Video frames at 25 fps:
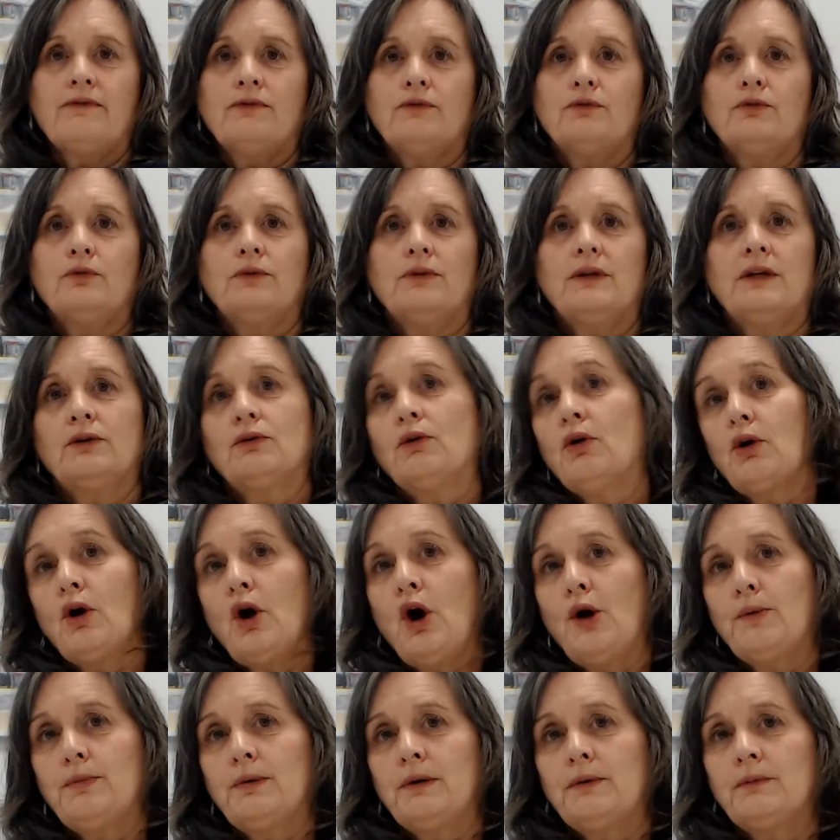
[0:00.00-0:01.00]
or they're not
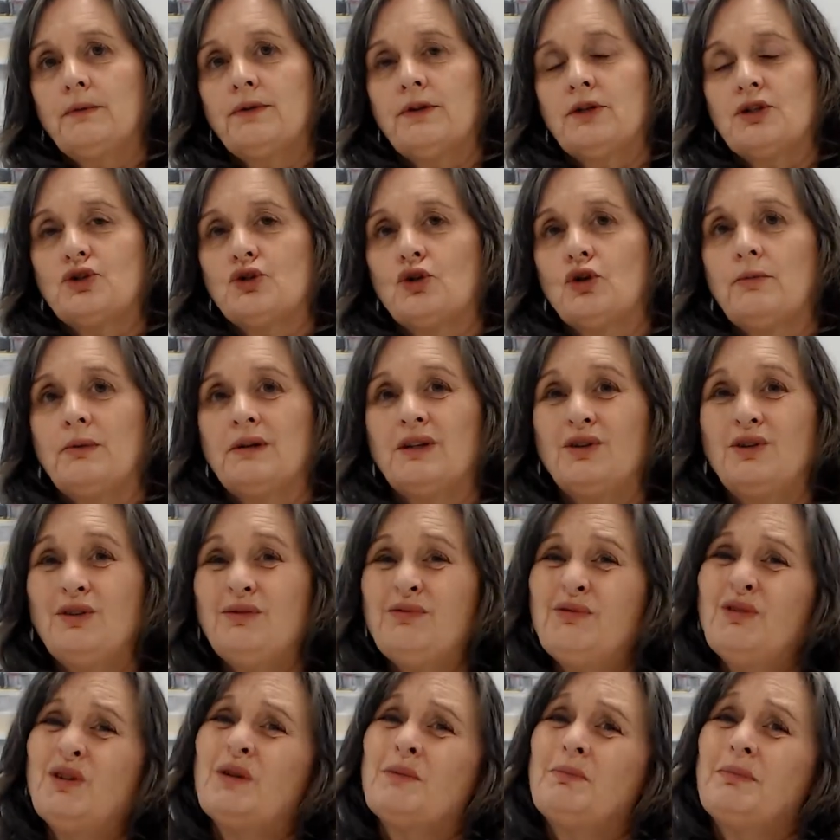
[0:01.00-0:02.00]
coping with the job, and you've
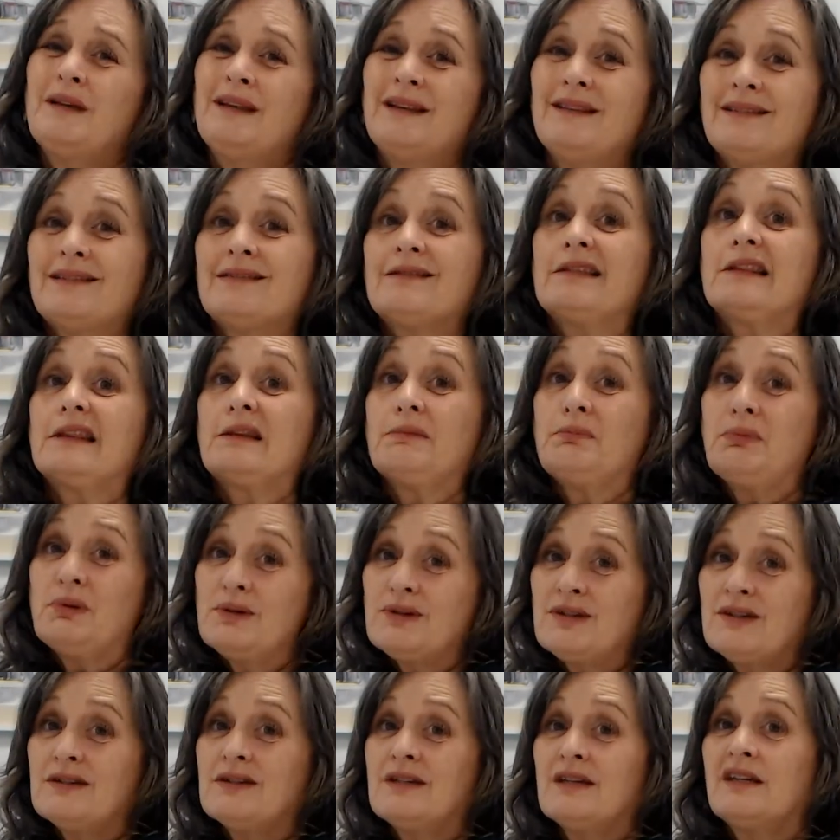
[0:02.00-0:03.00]
got to be the
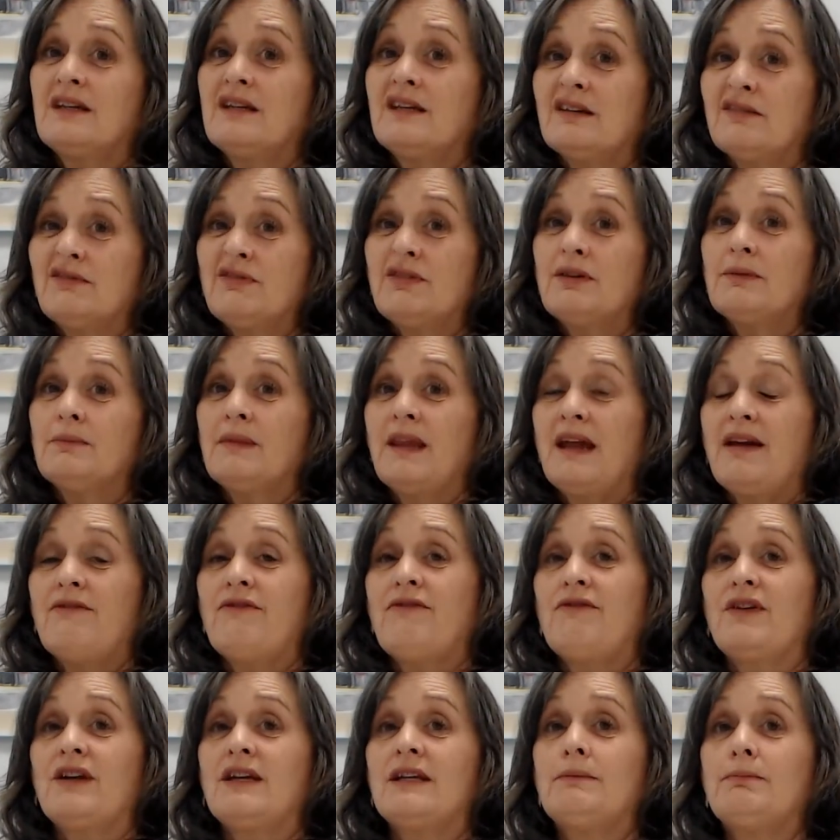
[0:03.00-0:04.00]
person to give them that
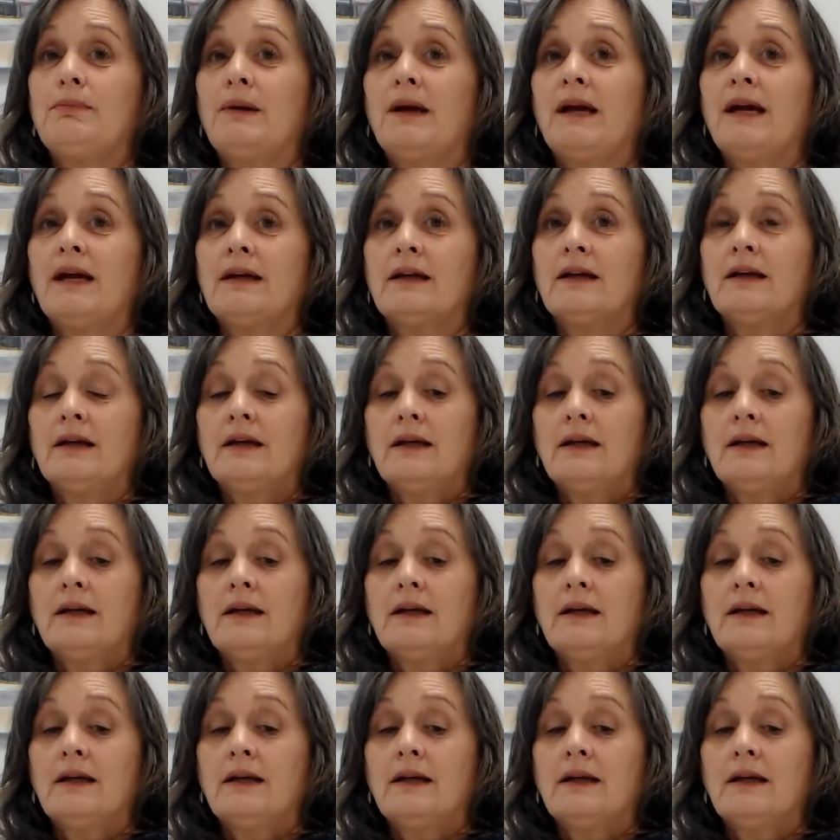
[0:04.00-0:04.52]
feedback,